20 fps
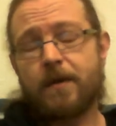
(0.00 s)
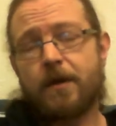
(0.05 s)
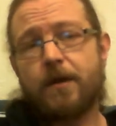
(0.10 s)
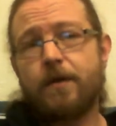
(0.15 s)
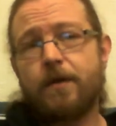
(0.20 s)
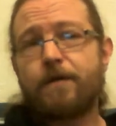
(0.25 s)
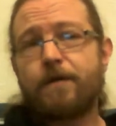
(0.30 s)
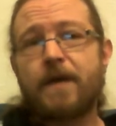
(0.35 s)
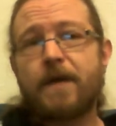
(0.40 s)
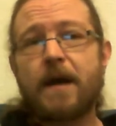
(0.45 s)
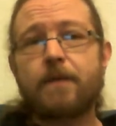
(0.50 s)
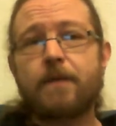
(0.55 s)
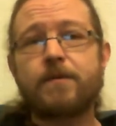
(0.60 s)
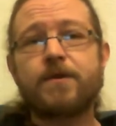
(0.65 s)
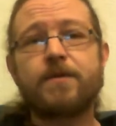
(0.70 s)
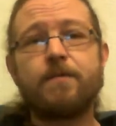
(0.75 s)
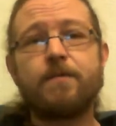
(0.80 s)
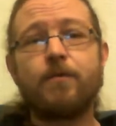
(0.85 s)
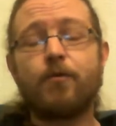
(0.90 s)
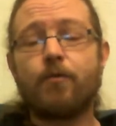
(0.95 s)
you found
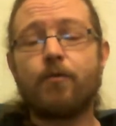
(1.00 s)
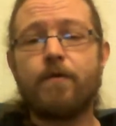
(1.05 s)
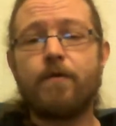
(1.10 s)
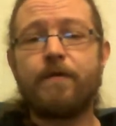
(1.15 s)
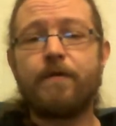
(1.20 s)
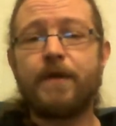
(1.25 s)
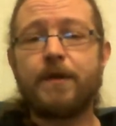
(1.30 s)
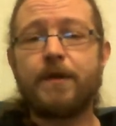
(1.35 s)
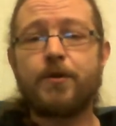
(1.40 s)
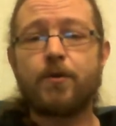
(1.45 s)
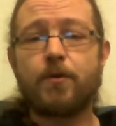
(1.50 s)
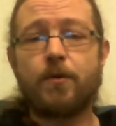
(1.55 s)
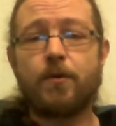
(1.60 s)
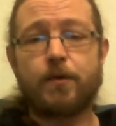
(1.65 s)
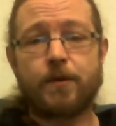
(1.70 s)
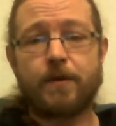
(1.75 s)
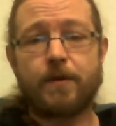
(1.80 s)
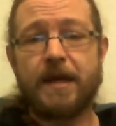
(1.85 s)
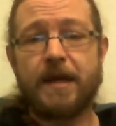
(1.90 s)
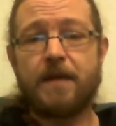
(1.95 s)
some groovy
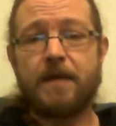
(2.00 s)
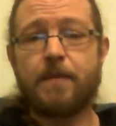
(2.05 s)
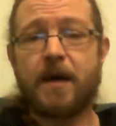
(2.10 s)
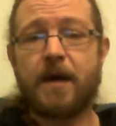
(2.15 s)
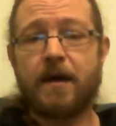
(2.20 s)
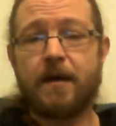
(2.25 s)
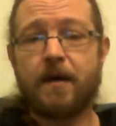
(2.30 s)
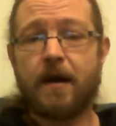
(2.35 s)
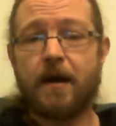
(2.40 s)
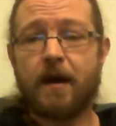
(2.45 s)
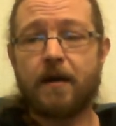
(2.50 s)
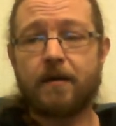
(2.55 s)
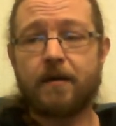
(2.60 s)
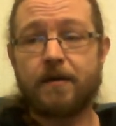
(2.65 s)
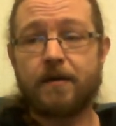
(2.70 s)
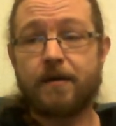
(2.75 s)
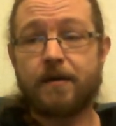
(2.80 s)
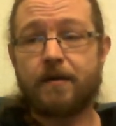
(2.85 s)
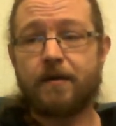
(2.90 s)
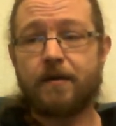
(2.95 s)
doors on eBay
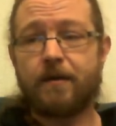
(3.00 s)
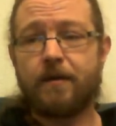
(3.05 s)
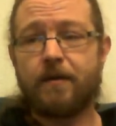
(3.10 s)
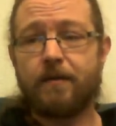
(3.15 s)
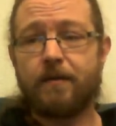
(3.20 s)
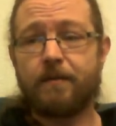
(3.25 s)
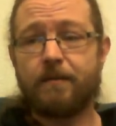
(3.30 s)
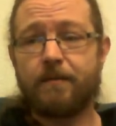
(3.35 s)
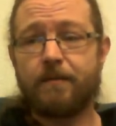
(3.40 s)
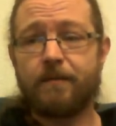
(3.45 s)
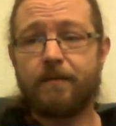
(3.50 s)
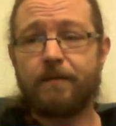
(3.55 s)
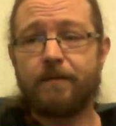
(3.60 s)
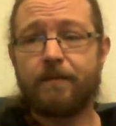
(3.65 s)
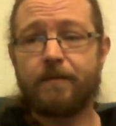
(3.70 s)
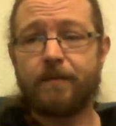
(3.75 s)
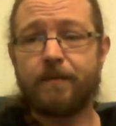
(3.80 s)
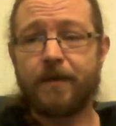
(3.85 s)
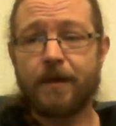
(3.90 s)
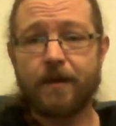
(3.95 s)
and
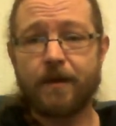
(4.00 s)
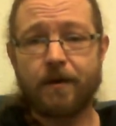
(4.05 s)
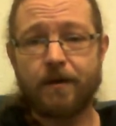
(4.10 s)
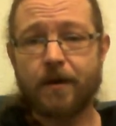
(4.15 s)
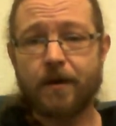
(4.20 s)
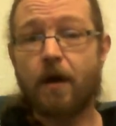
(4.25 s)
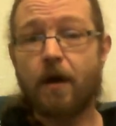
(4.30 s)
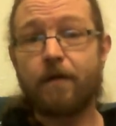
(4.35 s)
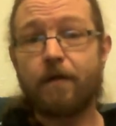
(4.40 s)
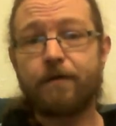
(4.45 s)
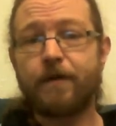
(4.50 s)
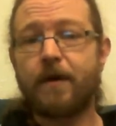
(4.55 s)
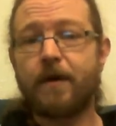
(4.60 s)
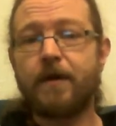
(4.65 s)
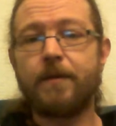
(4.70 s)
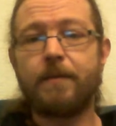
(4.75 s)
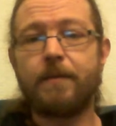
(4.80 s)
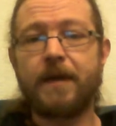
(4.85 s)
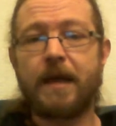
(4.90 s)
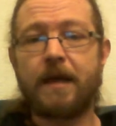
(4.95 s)
you can't
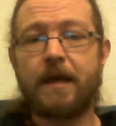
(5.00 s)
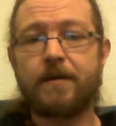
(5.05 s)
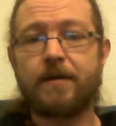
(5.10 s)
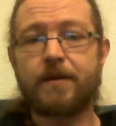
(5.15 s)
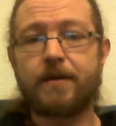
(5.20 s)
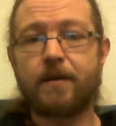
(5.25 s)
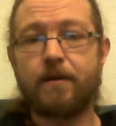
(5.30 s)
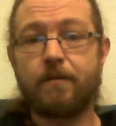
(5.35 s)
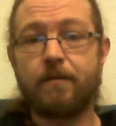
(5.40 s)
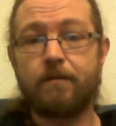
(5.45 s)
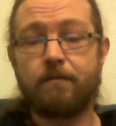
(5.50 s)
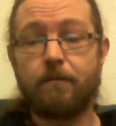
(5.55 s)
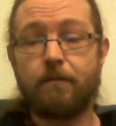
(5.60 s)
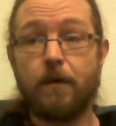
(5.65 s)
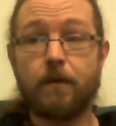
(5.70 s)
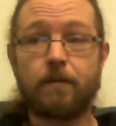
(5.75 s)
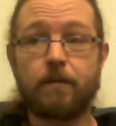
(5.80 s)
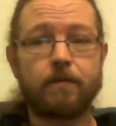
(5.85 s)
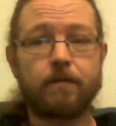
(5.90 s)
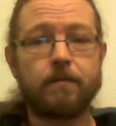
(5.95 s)
find them again, so
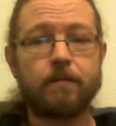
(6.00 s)
well,